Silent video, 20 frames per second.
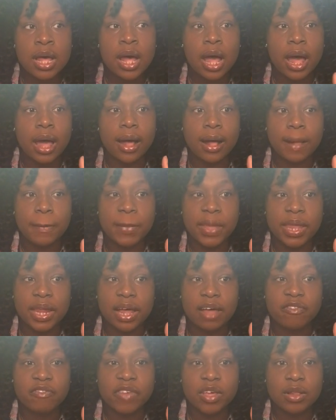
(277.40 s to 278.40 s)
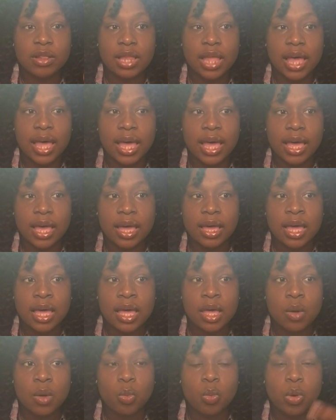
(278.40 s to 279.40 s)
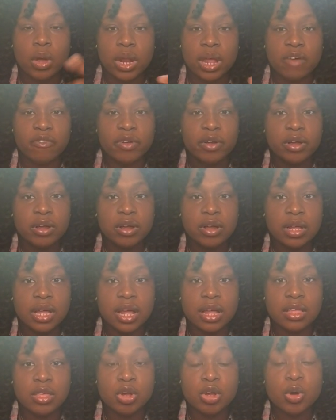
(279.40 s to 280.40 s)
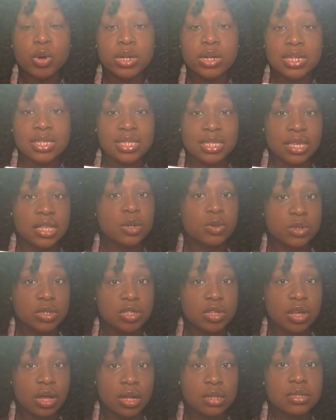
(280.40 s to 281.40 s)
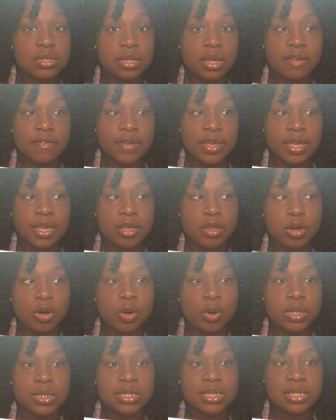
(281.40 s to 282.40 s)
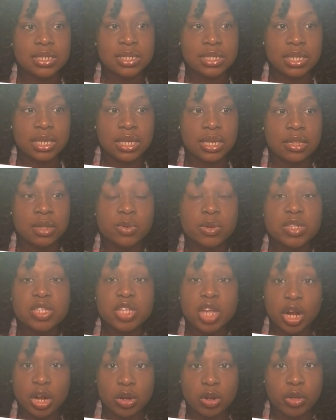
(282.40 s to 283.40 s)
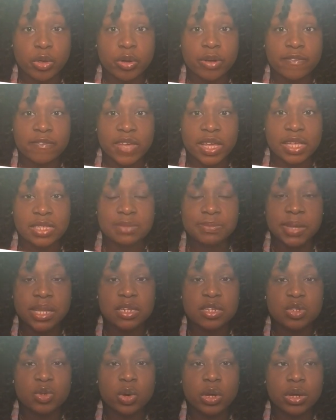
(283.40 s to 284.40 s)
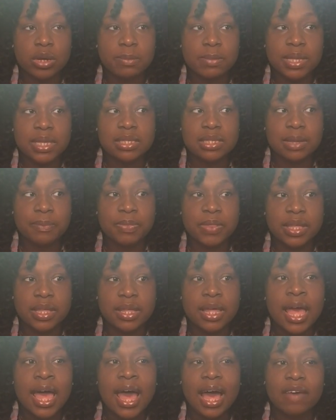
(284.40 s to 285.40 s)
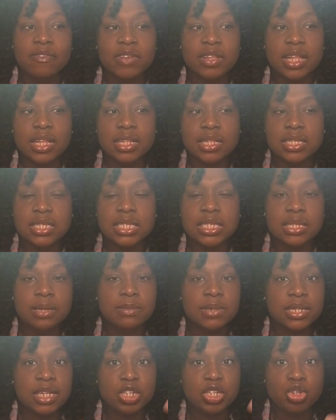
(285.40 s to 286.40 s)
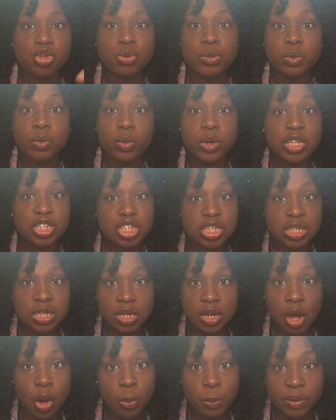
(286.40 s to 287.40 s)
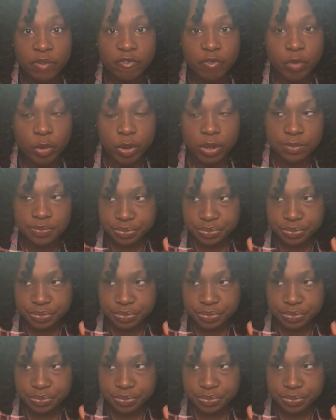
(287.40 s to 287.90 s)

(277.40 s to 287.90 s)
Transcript: And I feel like whatever, you're going to see the results of it. You're going to see the return on your investment, and it's going to be something, I feel like this is something that you've been wishing and hoping for.